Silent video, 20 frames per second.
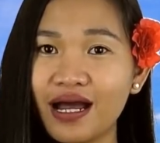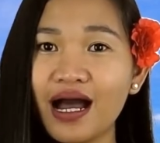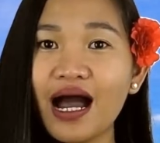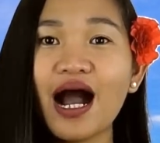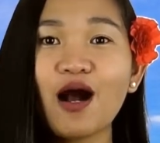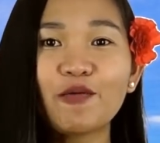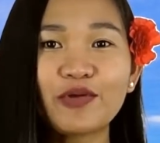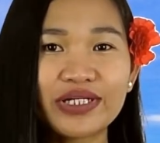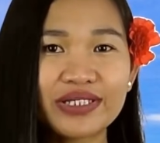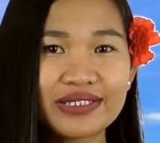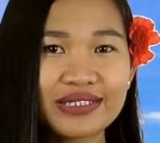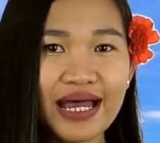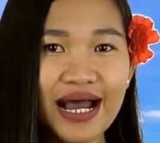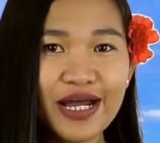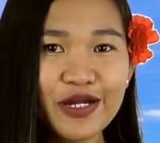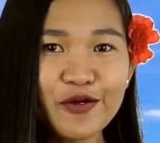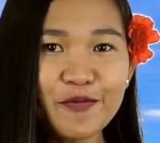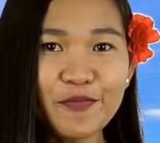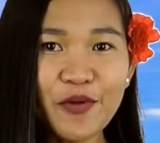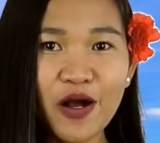our
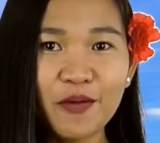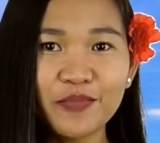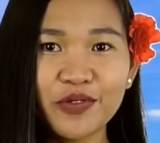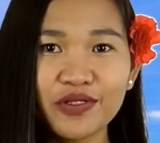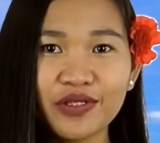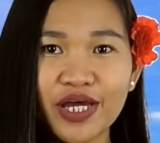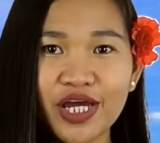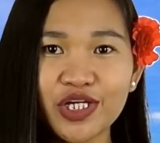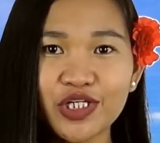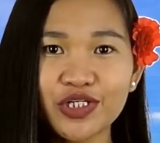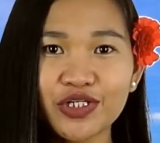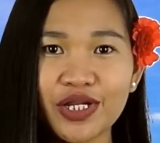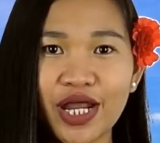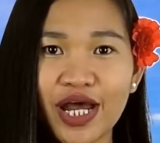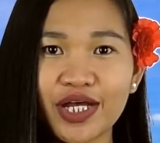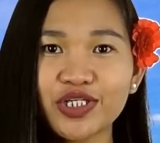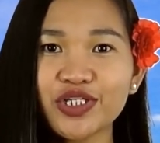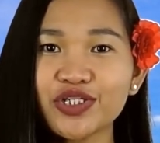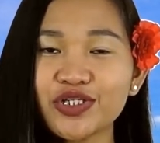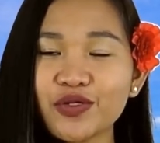entire population
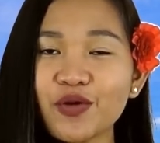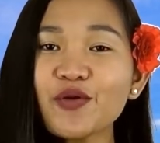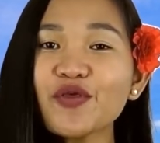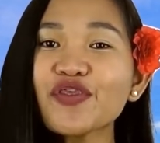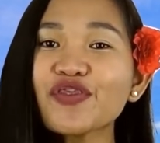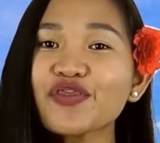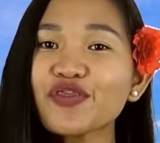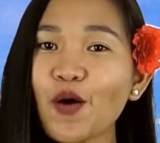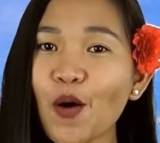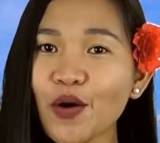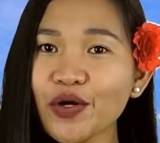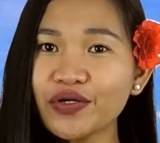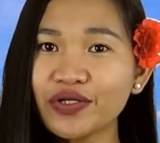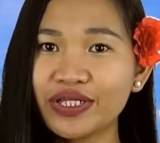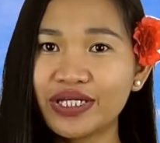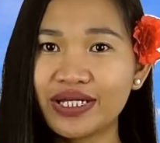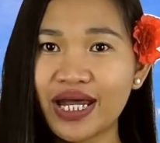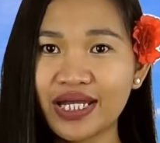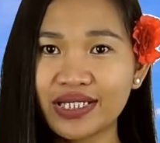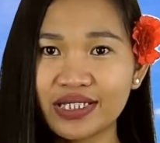has so
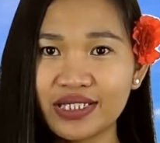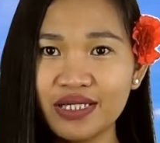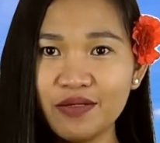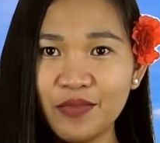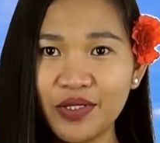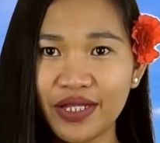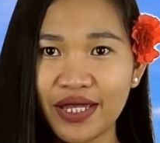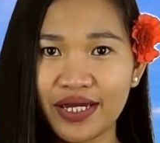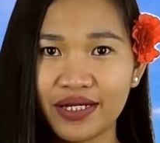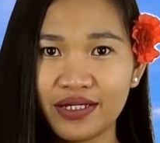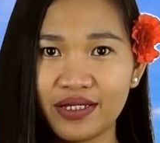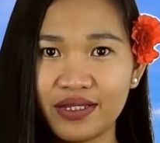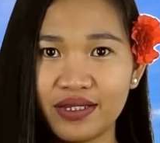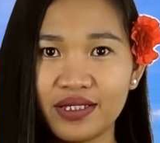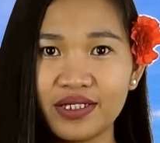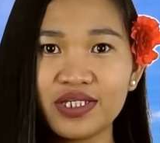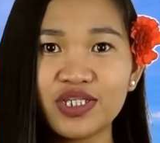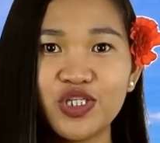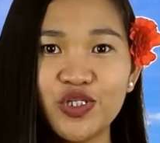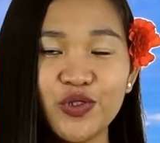thoroughly assimilated
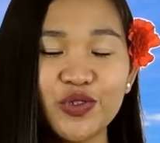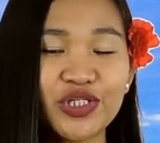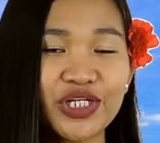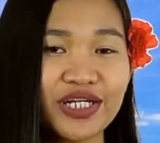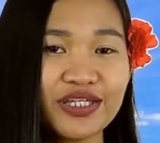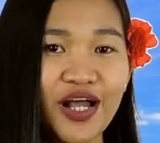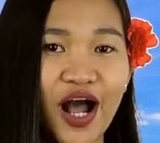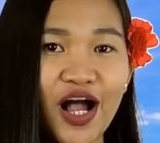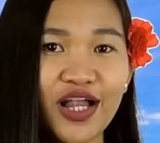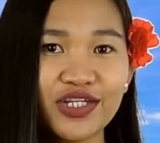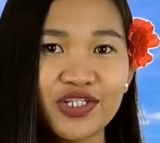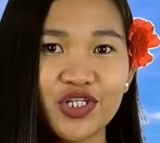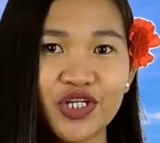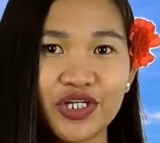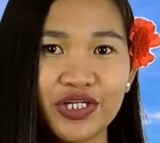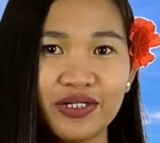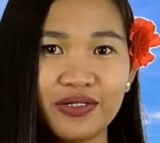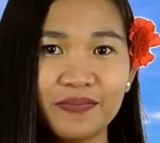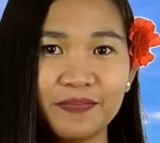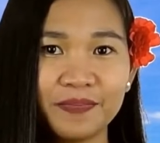this new
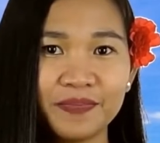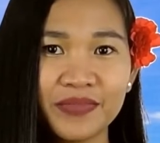technology